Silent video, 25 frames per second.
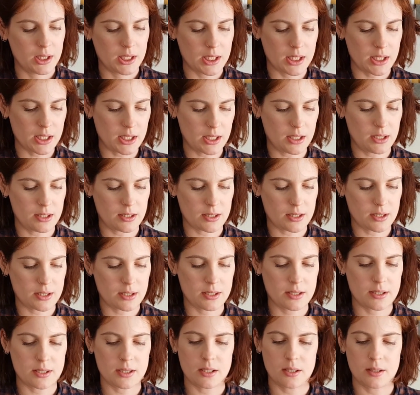And
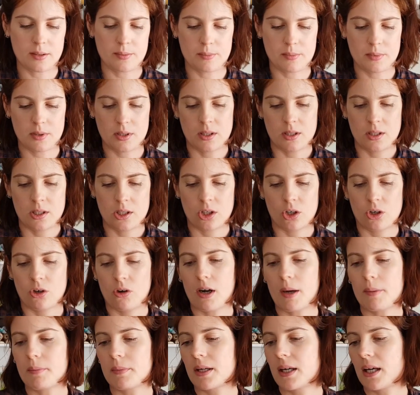some
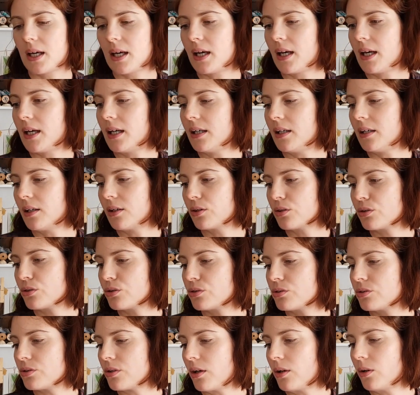Kremke
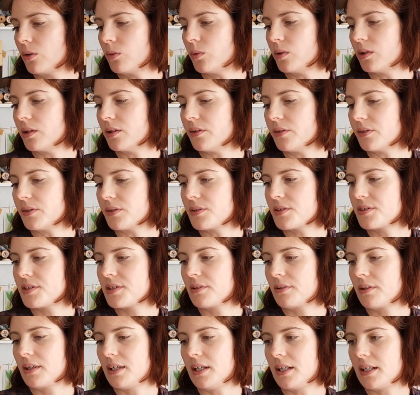Soul Wool
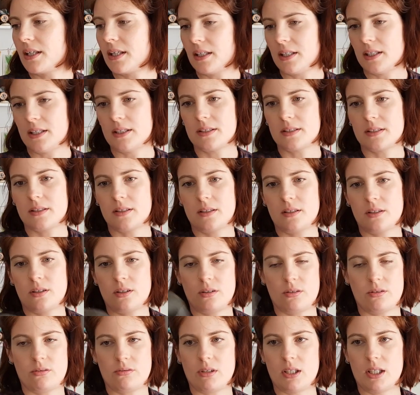Silky Kid
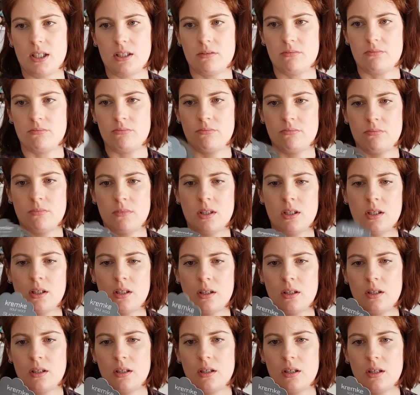green
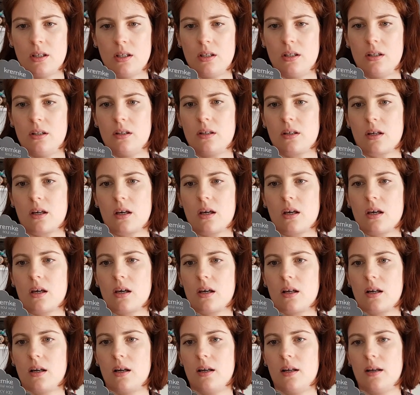in the
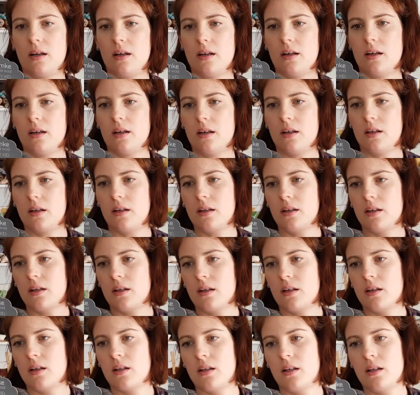colour
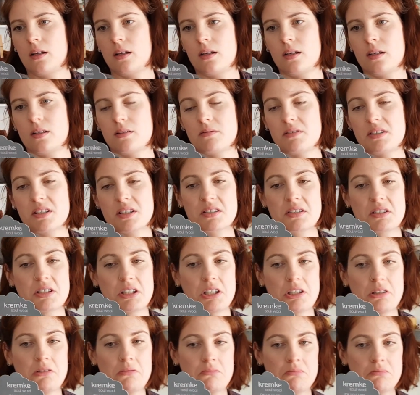
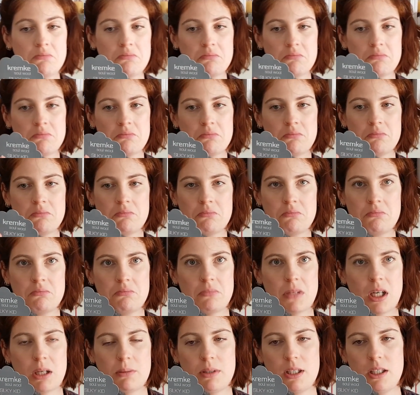16,
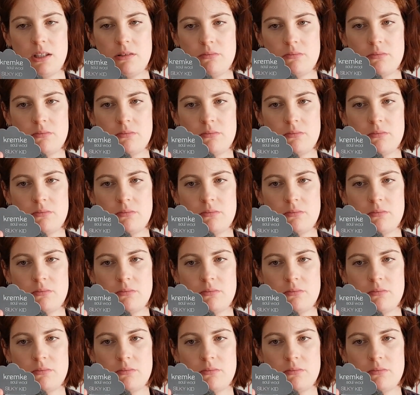maybe.